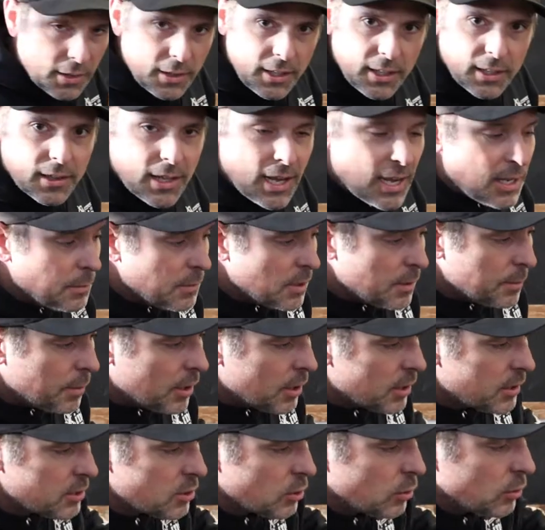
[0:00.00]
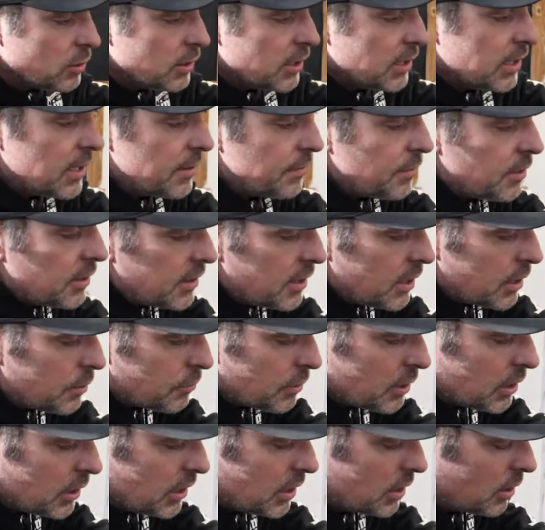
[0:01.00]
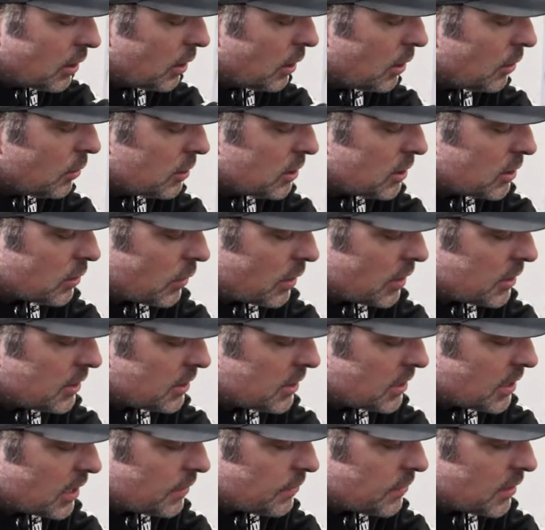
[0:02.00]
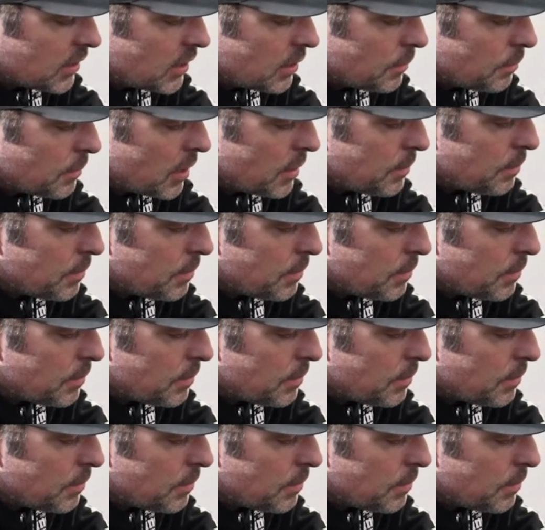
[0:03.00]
the alignment bar is holding everything really close. So I just have to get my